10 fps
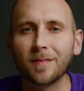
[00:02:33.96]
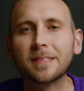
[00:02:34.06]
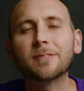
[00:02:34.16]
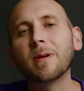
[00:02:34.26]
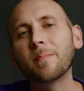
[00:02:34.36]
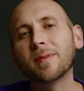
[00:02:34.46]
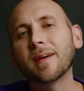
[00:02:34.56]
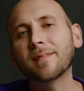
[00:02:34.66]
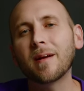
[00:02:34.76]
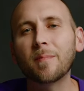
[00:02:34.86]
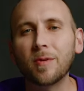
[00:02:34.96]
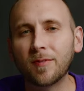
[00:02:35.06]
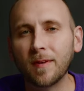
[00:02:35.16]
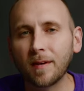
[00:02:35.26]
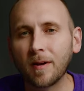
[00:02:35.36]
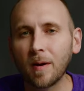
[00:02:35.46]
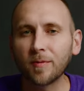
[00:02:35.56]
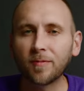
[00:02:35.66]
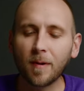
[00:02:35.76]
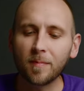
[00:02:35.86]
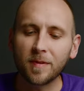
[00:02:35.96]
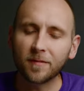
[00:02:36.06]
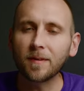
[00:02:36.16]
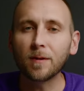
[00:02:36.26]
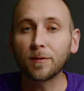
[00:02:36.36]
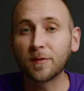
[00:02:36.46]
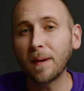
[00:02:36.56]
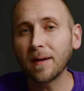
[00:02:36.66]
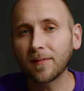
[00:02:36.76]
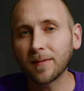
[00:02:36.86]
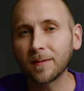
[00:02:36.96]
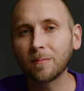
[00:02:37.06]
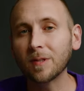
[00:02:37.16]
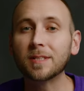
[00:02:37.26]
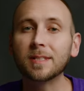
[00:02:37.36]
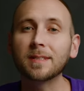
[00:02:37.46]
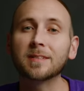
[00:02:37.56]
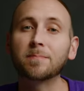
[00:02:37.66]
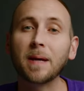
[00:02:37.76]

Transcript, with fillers: The screen protector I'm using comes from this video's sponsor, which is